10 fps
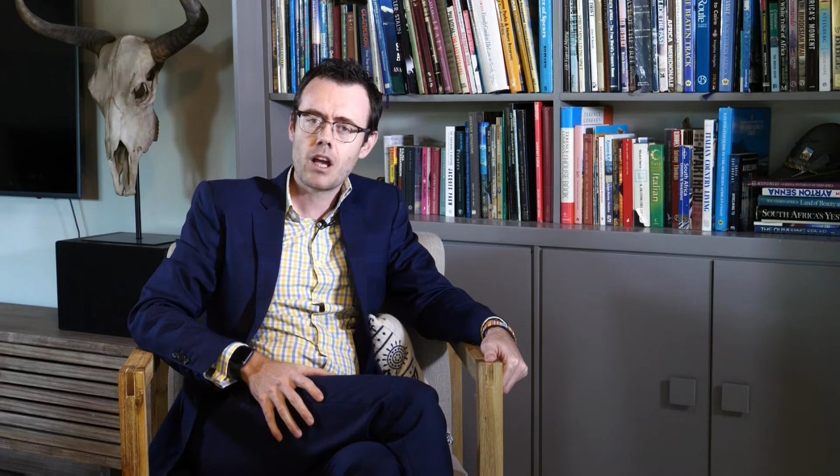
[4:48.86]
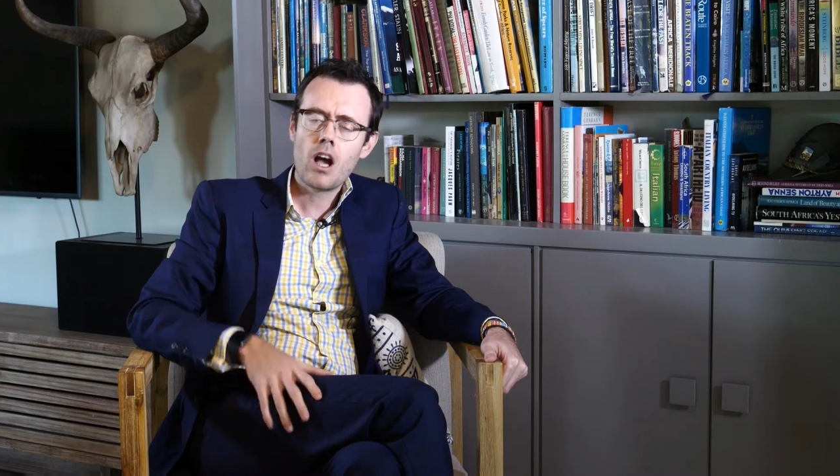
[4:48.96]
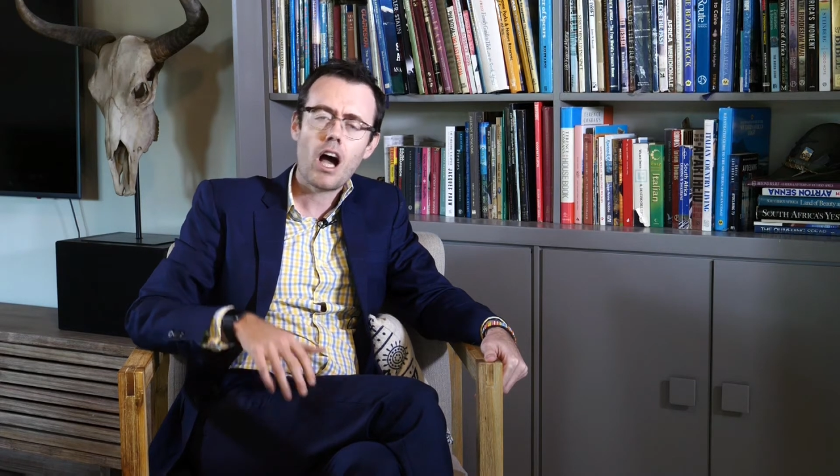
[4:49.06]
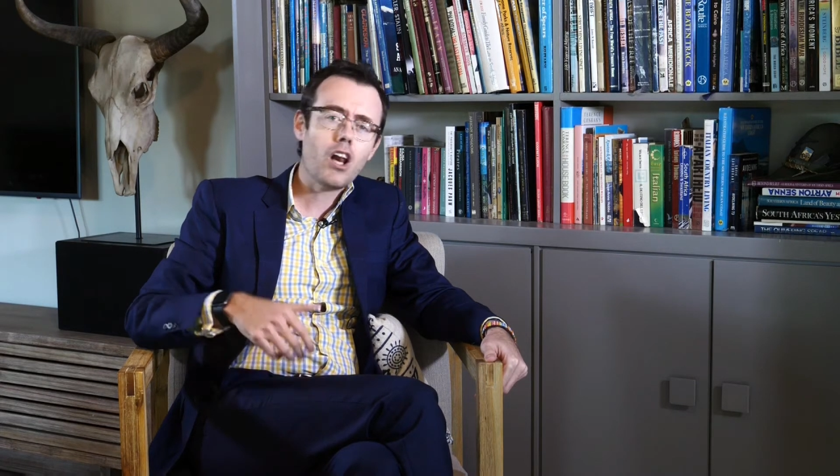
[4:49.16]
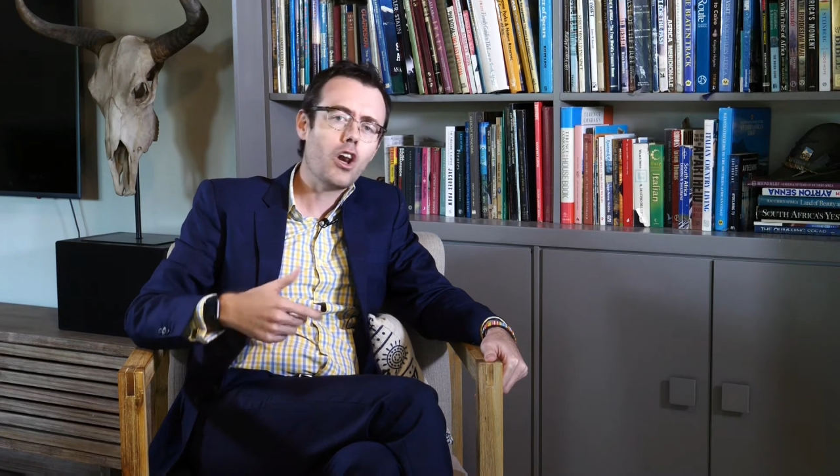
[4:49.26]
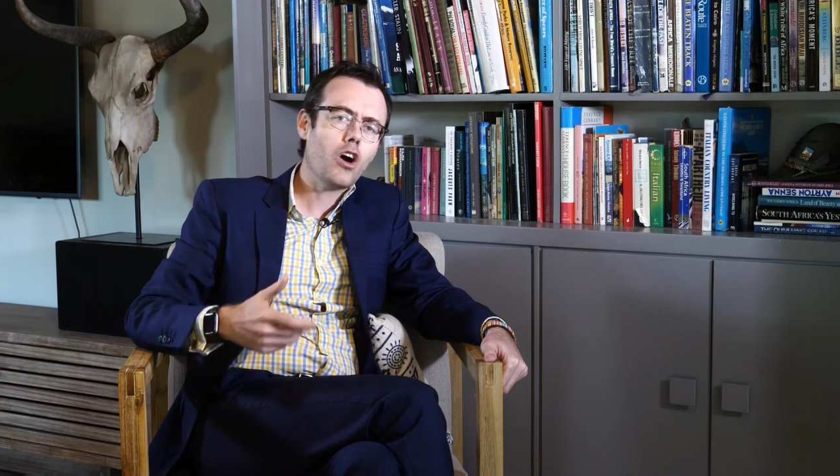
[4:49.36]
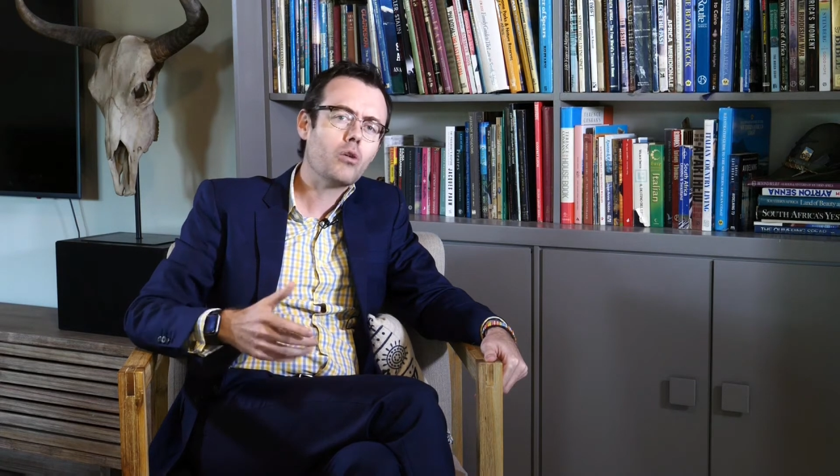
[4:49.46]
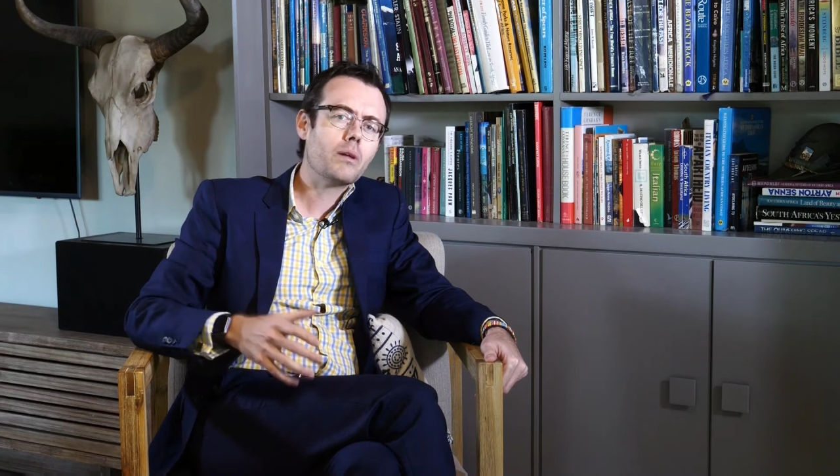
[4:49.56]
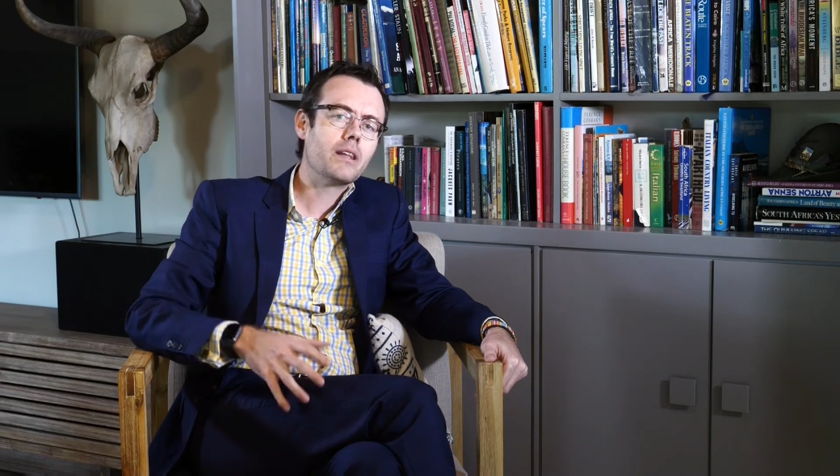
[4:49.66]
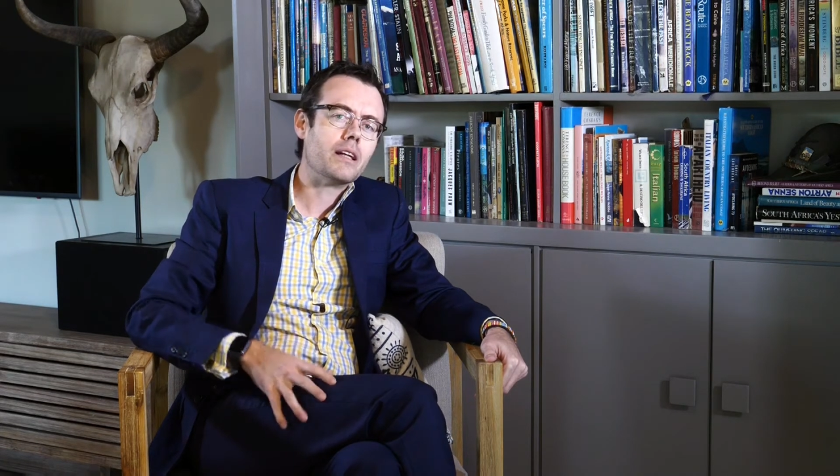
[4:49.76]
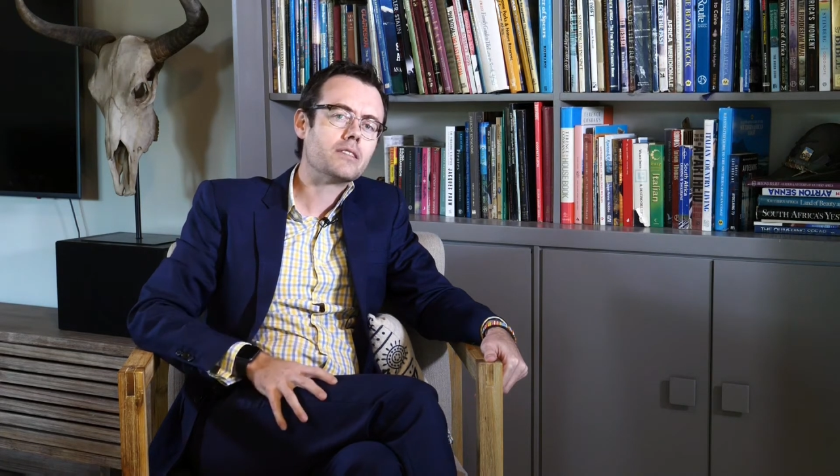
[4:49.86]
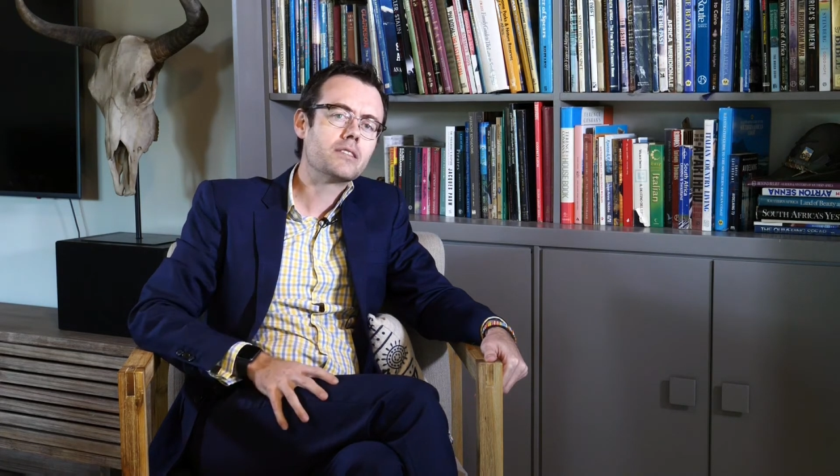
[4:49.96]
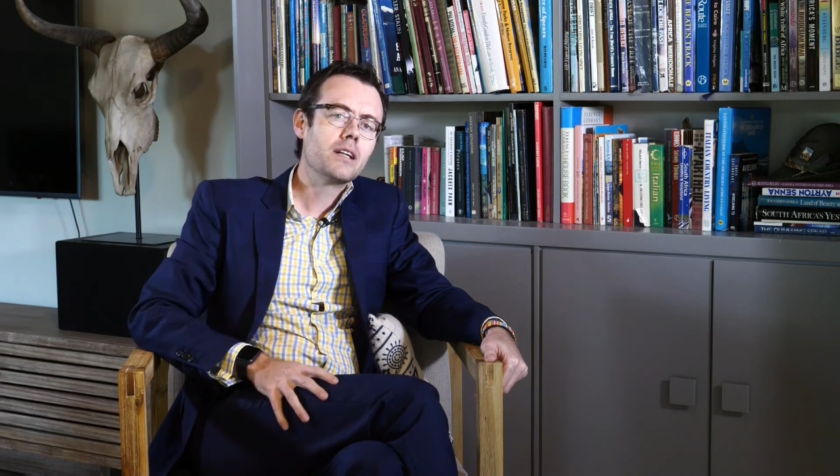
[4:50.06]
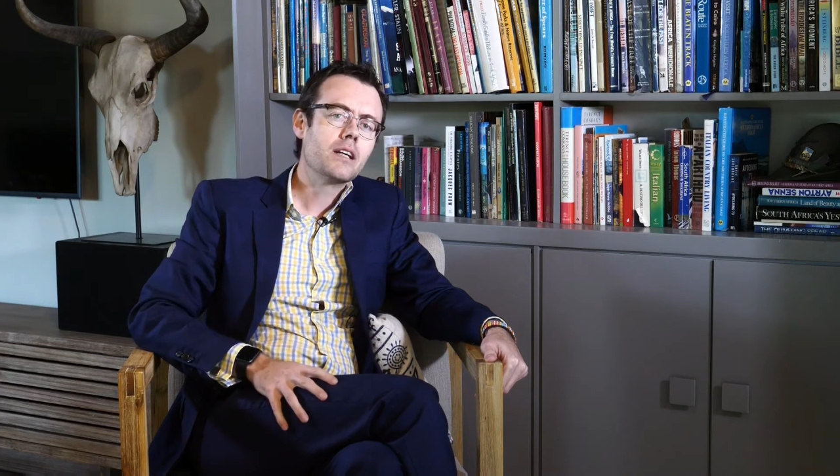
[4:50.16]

Along with this,